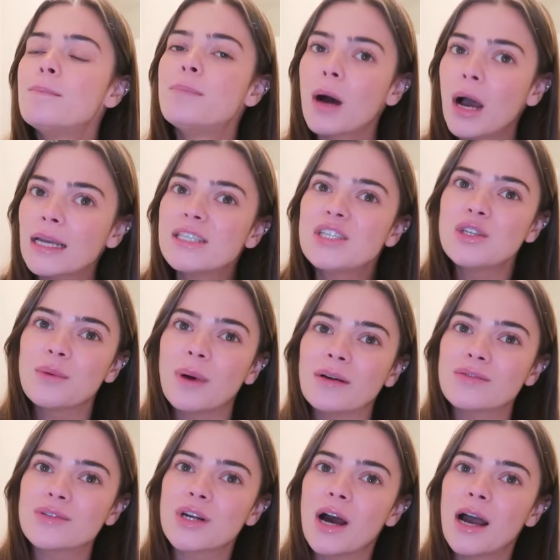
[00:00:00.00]
But I do
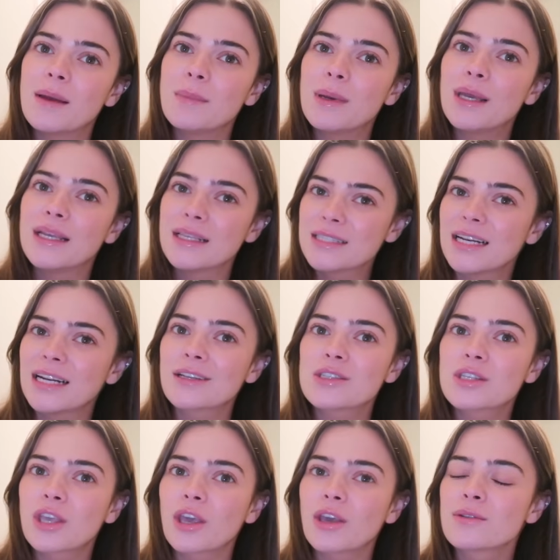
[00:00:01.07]
have time, it's an
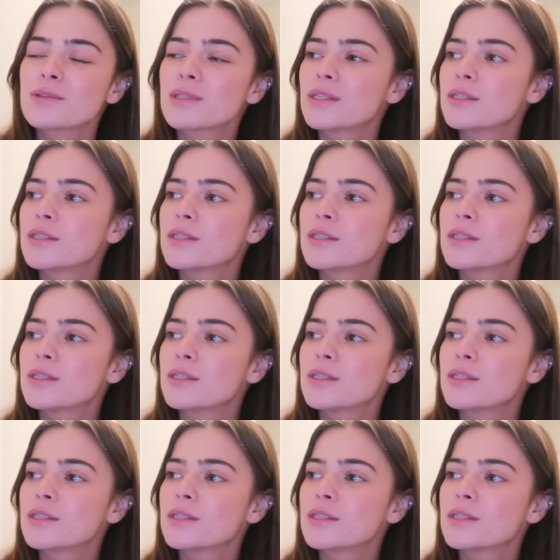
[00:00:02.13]
excuse.